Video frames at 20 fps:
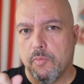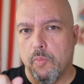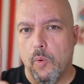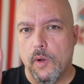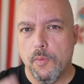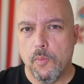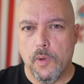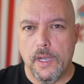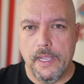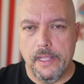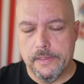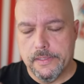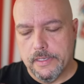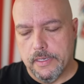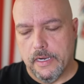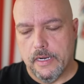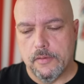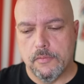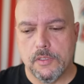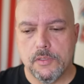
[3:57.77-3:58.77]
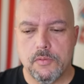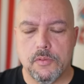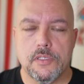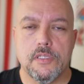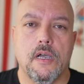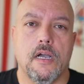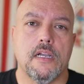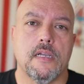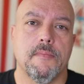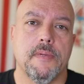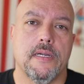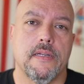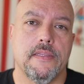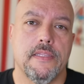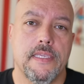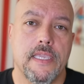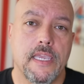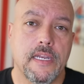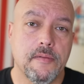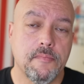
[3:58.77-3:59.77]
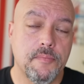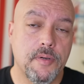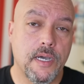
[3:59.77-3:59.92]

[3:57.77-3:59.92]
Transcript: one wild card, which we'll talk about at the end.